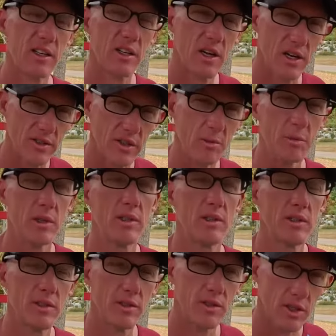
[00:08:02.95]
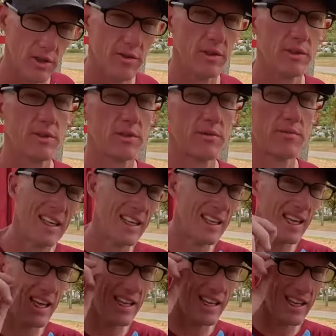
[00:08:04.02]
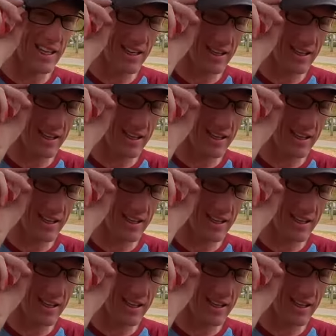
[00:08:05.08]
customer service. Yeti,